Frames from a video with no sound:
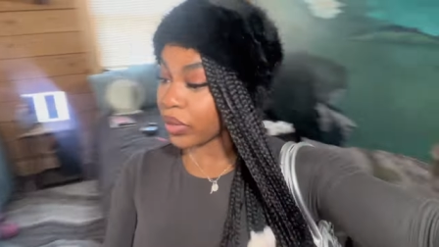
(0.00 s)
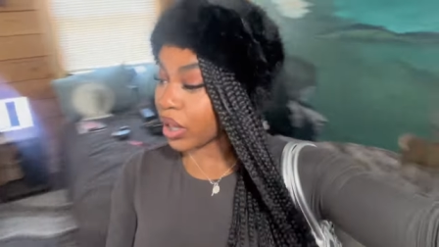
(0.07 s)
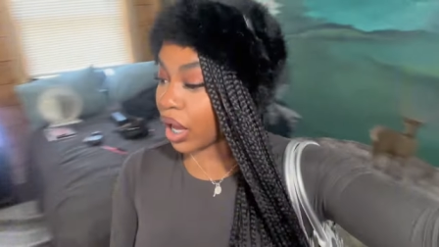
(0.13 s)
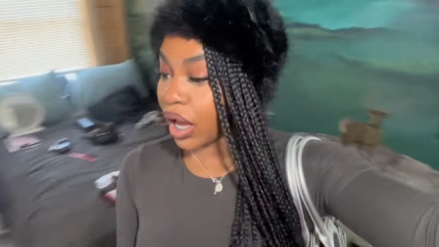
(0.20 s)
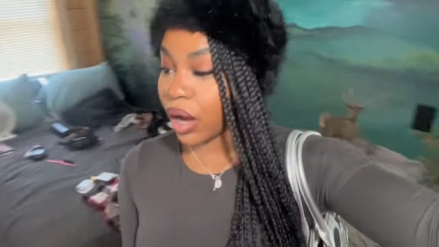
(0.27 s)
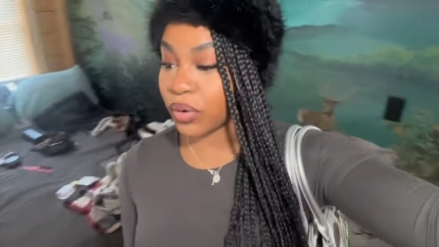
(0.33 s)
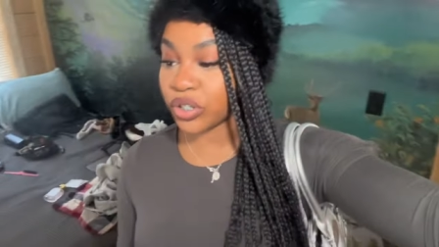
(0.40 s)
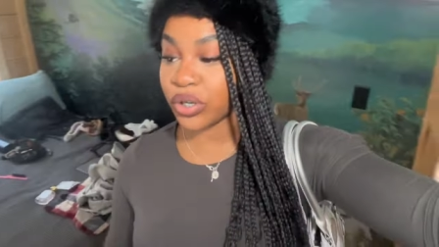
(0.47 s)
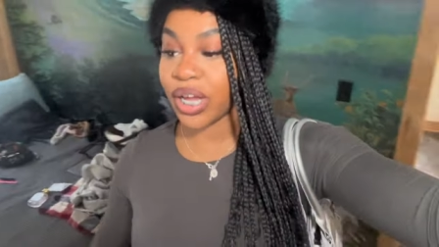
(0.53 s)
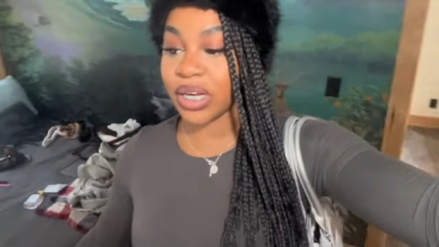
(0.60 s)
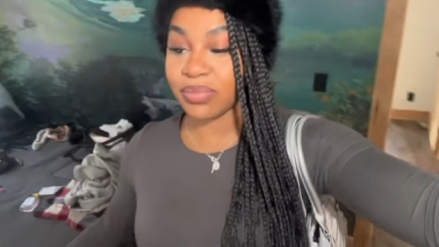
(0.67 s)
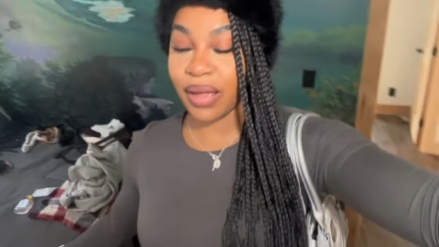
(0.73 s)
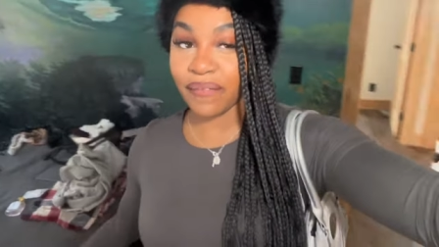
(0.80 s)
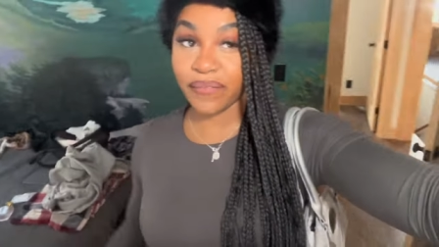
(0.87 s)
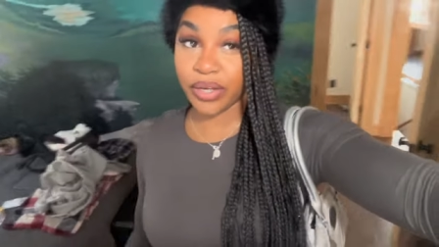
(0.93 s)
I'm gonna show you
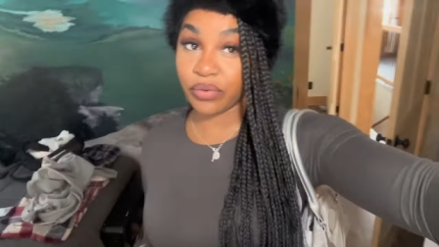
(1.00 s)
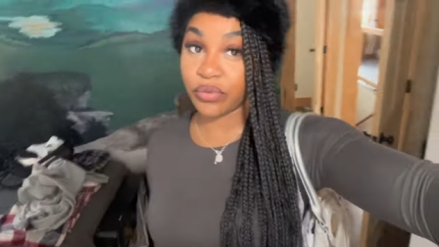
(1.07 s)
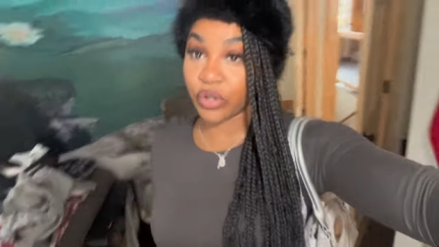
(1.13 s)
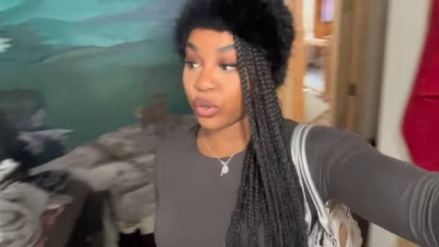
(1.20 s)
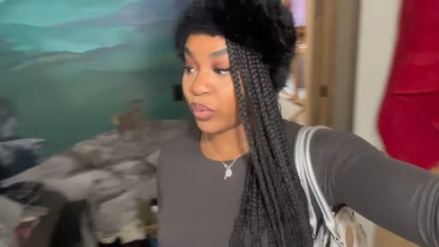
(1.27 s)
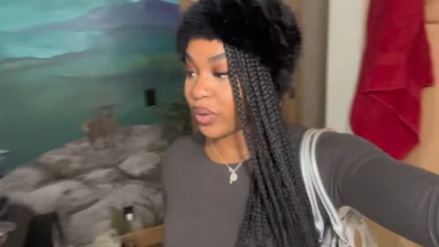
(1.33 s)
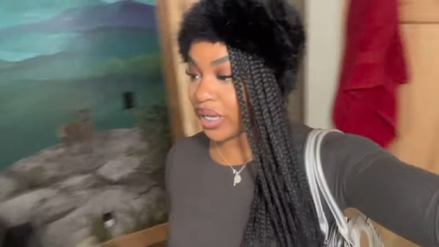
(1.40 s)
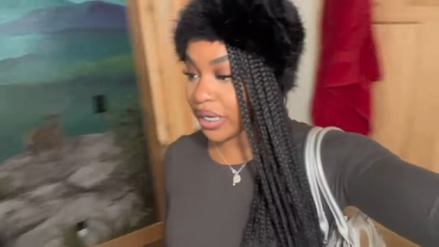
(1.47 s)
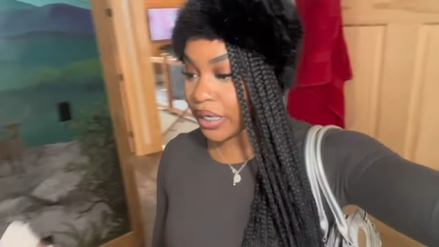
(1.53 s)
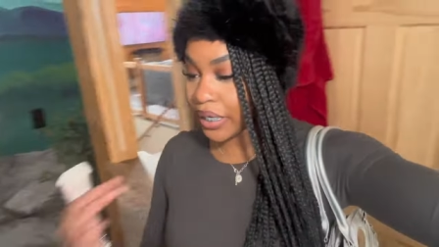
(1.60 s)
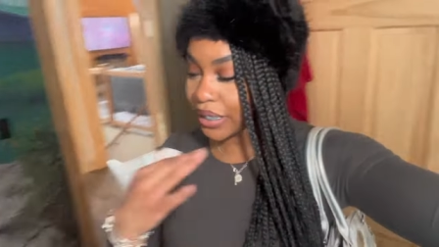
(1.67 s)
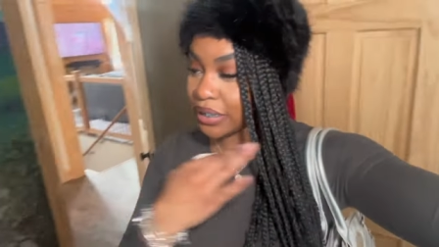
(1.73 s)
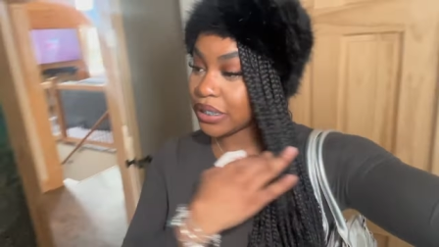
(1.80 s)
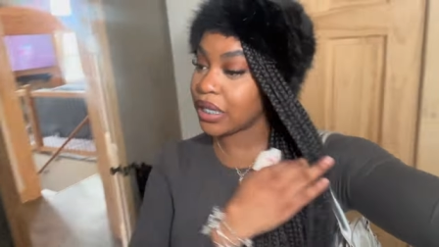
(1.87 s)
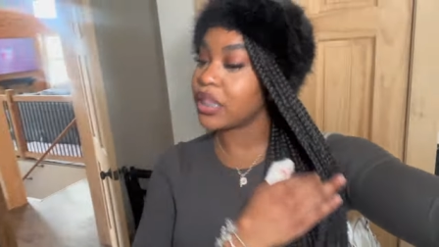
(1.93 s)
guys my fit real quick.
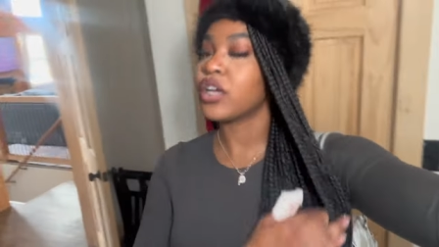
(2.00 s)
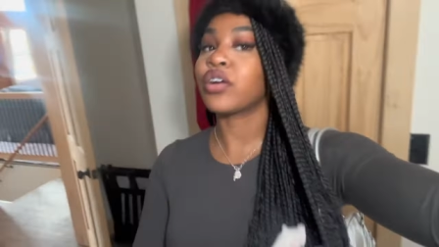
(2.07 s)
It's nothing